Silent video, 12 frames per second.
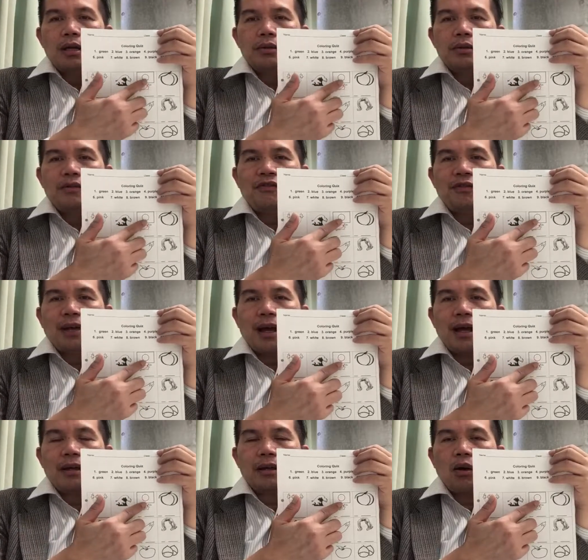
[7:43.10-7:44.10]
The
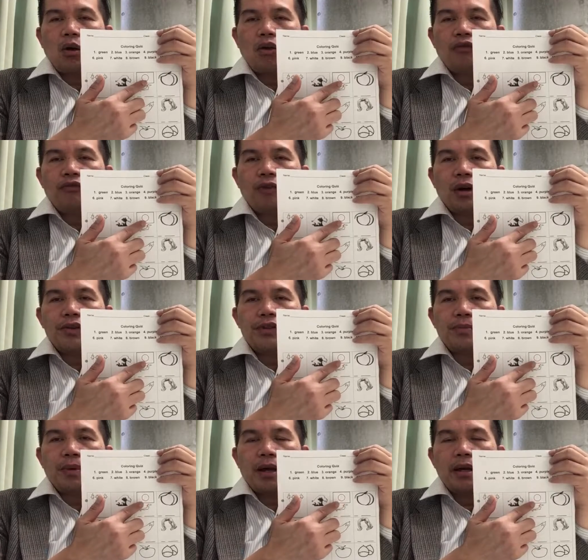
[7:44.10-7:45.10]
flag of
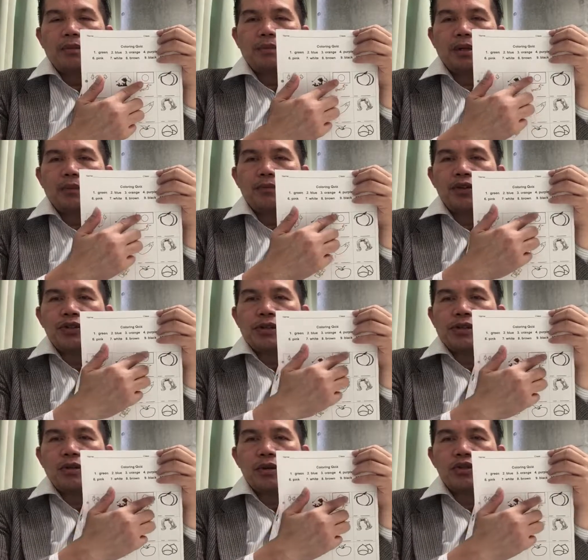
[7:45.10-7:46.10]
Japan. But if you're just
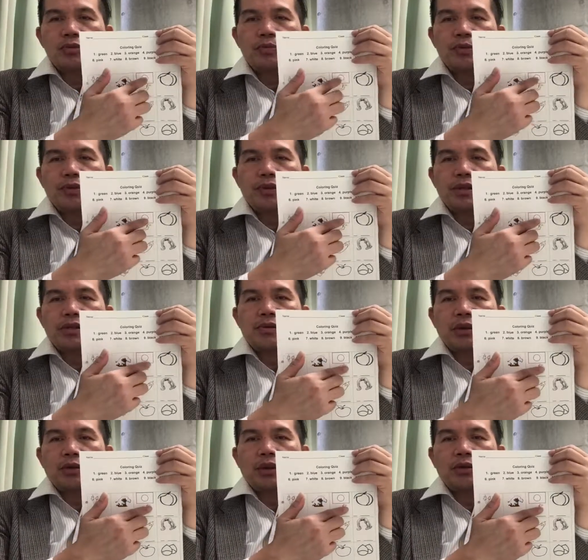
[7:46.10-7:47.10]
going to put this one
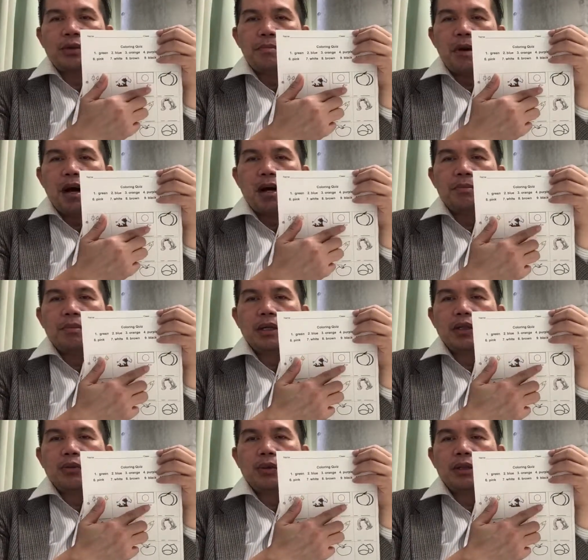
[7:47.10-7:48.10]
without the map, it
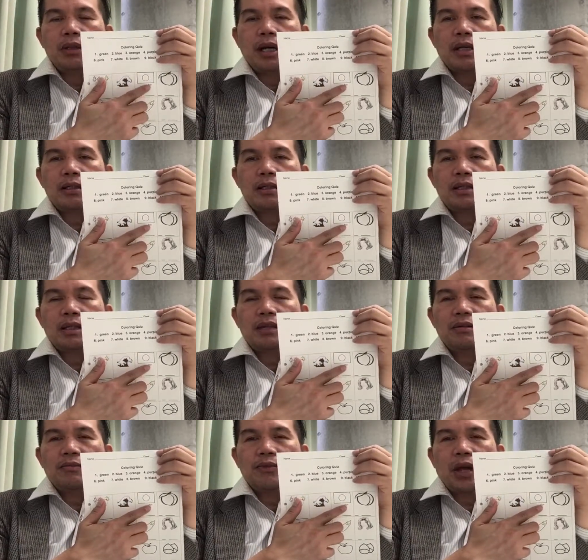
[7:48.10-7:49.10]
will not
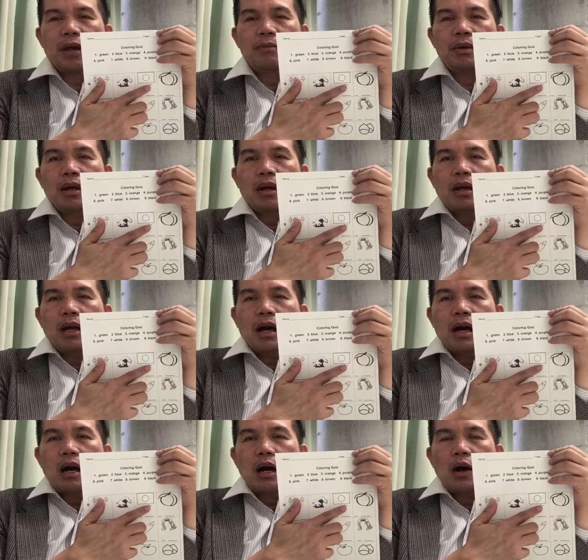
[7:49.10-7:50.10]
give them
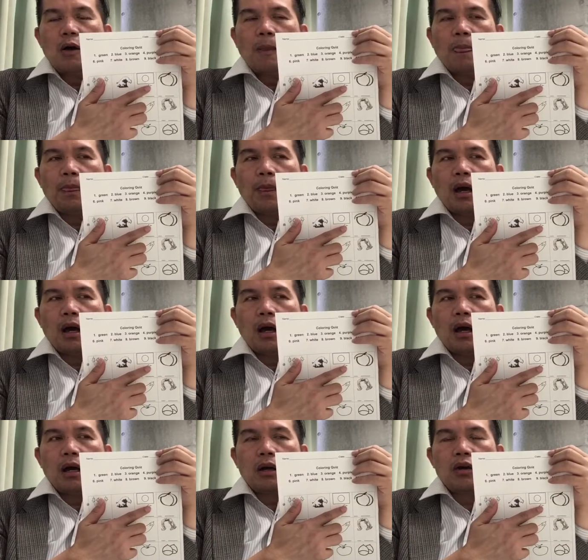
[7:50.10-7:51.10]

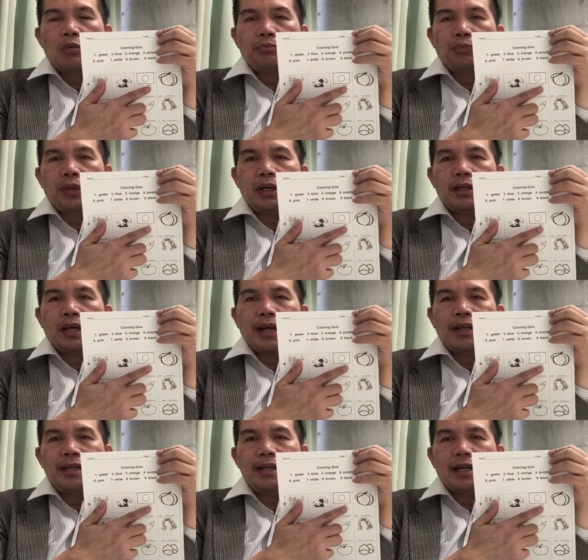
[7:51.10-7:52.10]
the complete
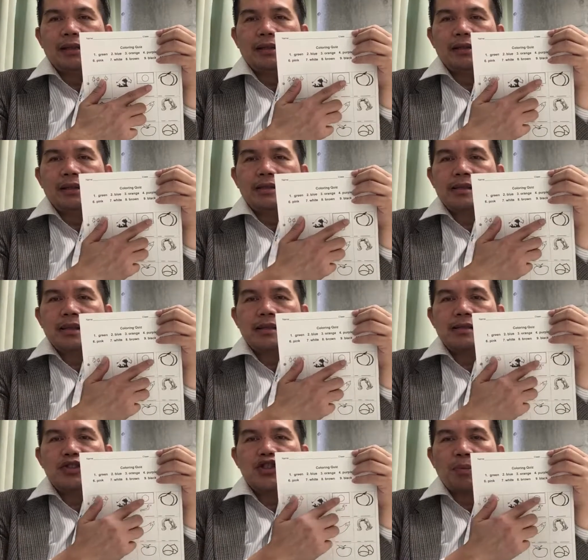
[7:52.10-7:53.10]
idea that this is
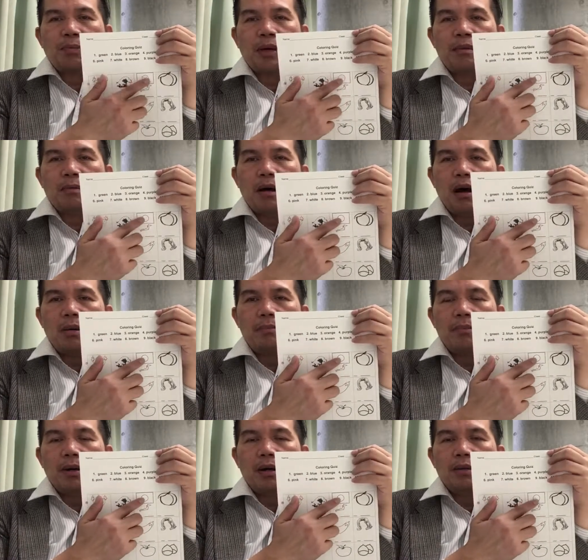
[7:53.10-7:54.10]
Japan map,
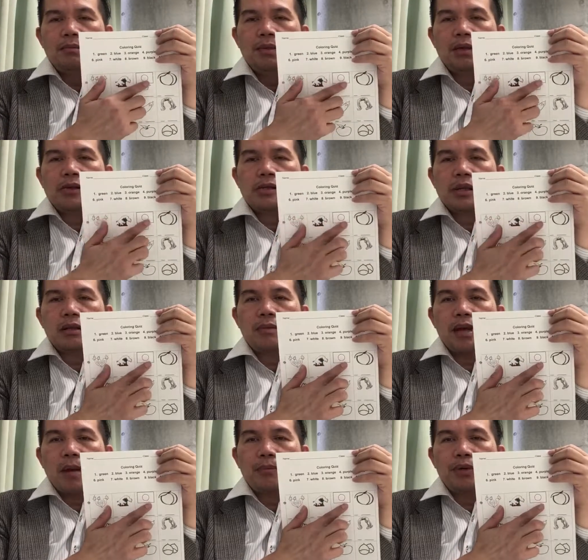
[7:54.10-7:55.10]
because it may
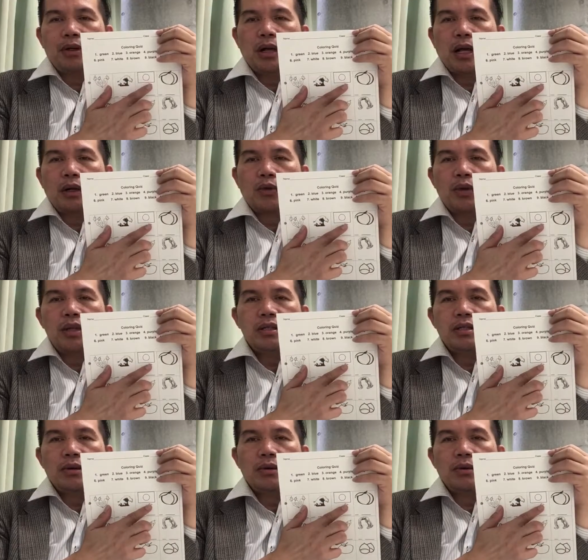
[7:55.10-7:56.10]
appear like
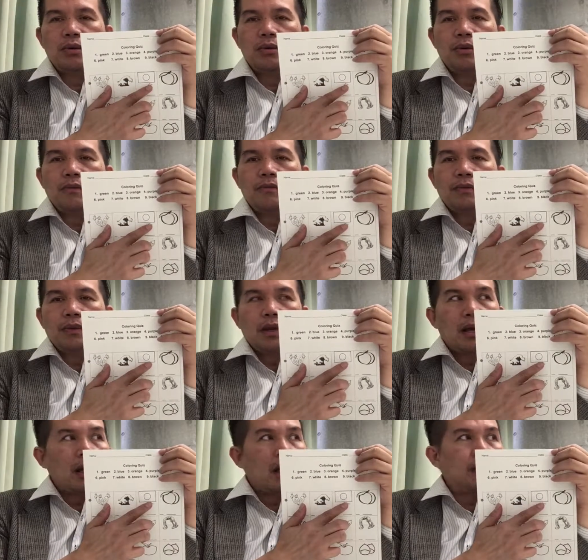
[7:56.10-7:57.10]
window
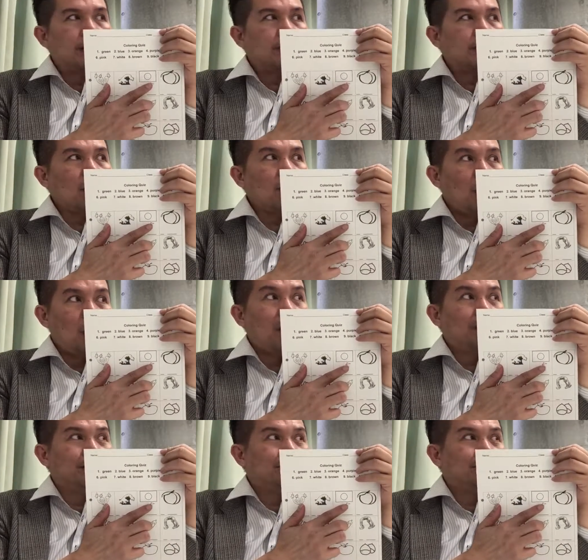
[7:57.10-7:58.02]
and so on.